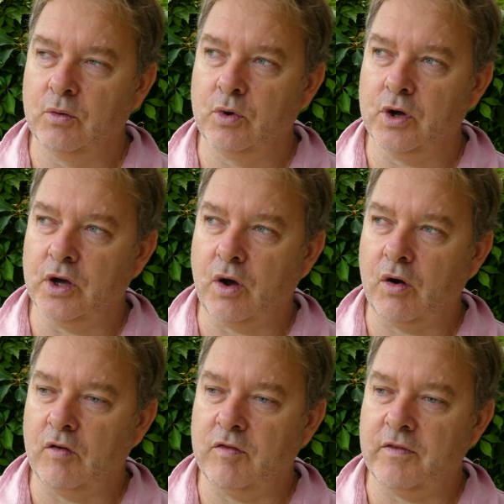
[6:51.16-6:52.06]
were
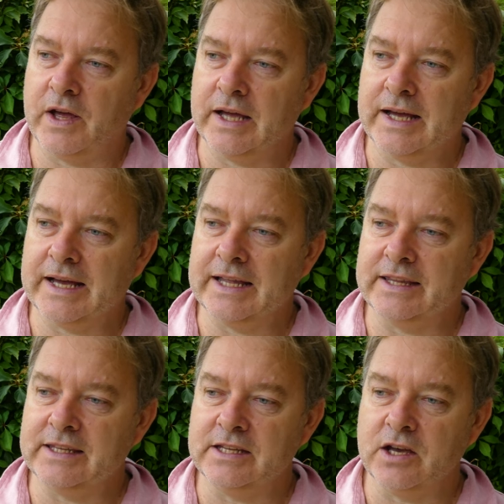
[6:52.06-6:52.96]
of
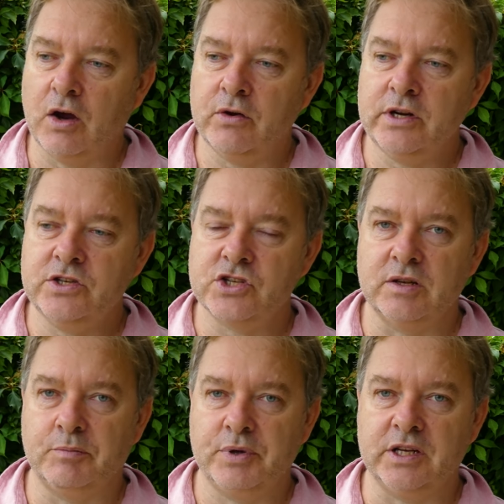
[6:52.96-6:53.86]
the orange
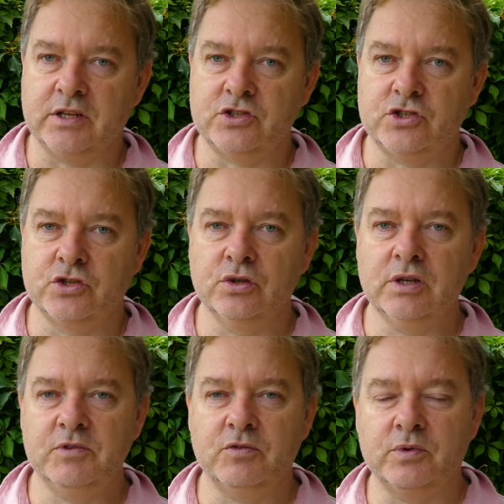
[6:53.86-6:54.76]
and pink
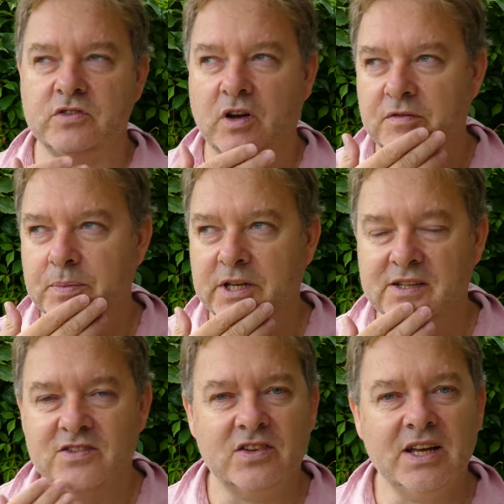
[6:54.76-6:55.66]
tulips, which I've
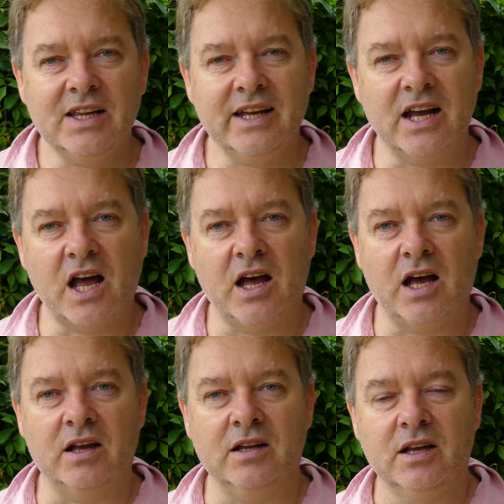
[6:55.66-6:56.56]
been selling
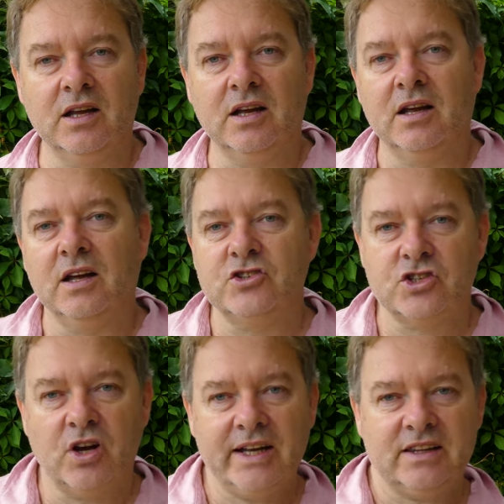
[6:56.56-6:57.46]
a
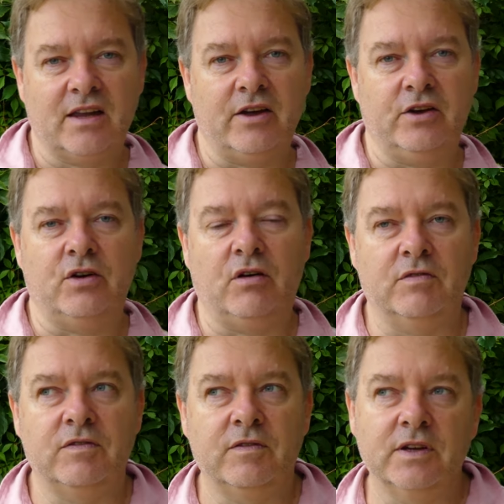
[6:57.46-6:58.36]
shite load of